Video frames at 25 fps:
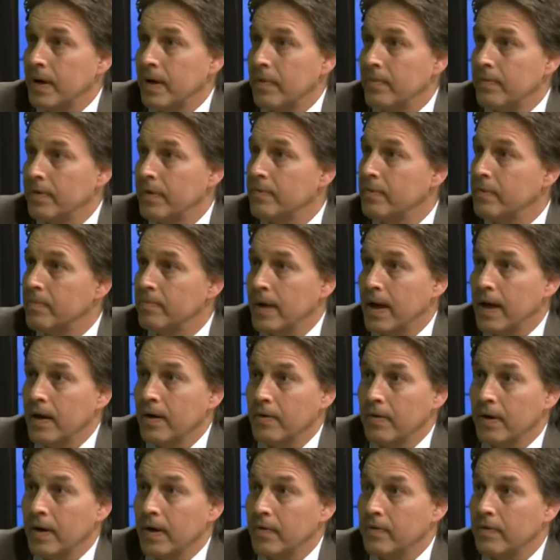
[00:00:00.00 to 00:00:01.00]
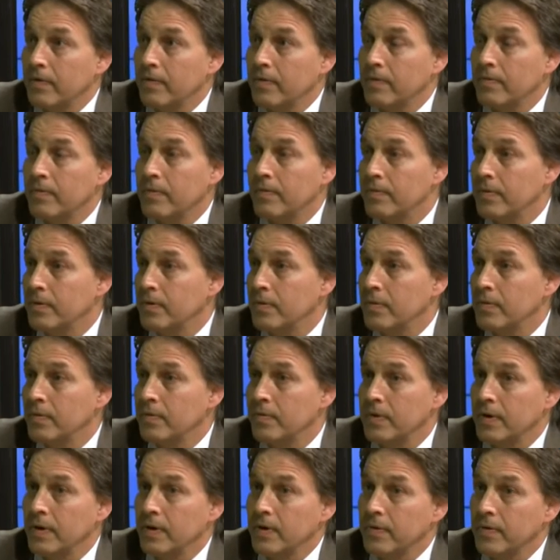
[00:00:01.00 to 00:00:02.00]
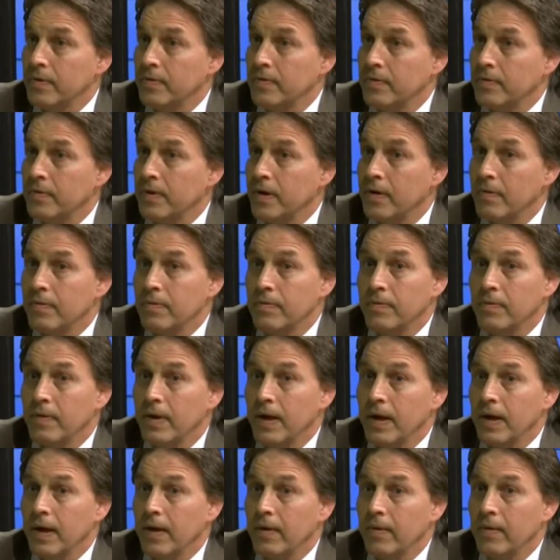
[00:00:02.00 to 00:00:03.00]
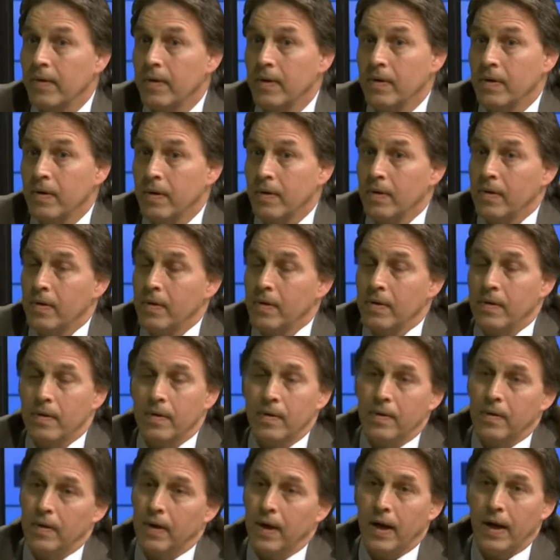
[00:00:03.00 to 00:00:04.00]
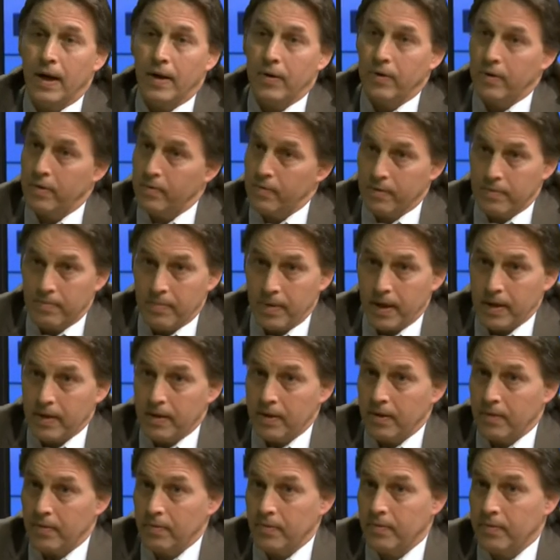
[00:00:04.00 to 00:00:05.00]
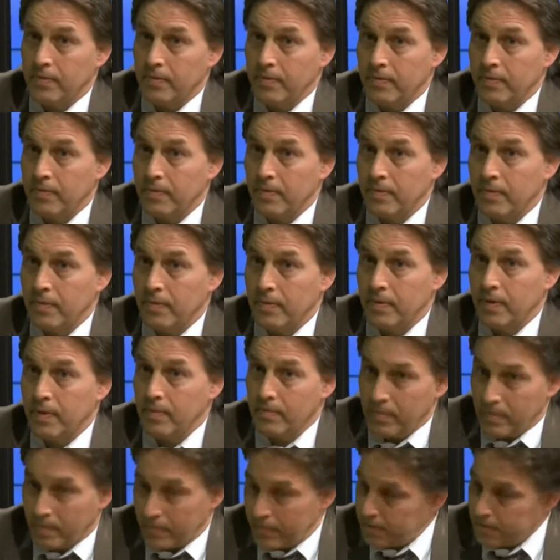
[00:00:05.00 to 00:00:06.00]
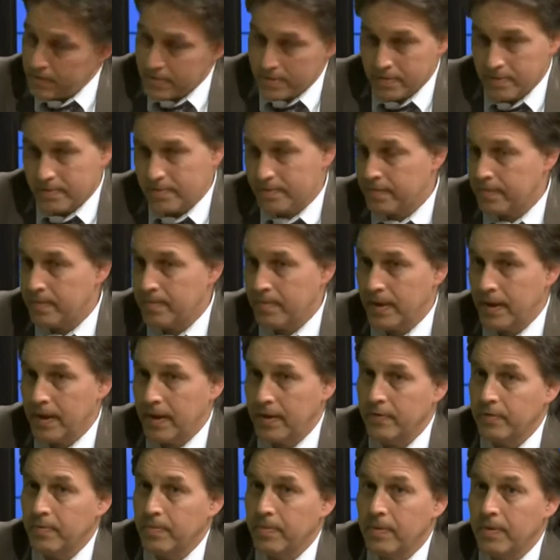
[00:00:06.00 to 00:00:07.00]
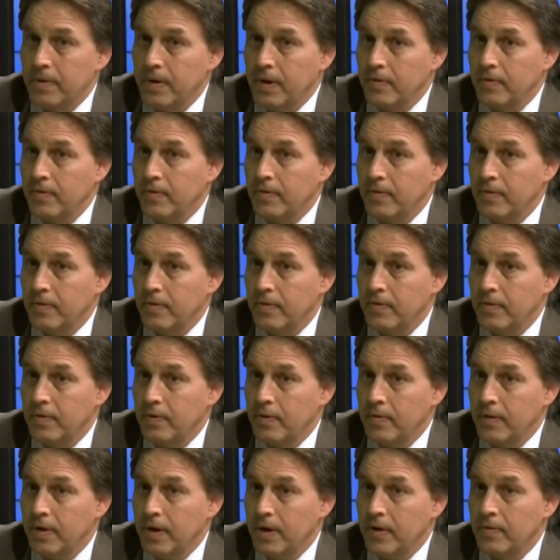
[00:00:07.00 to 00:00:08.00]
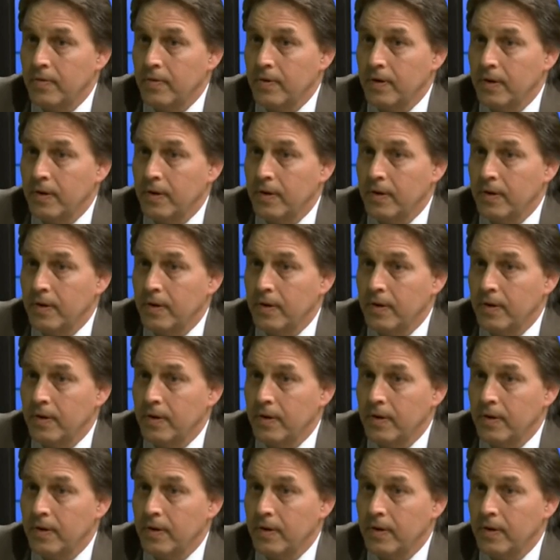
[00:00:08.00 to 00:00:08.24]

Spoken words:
different backgrounds, different views, and all this stuff, and I know with my kids, and just from my experience, there's a great,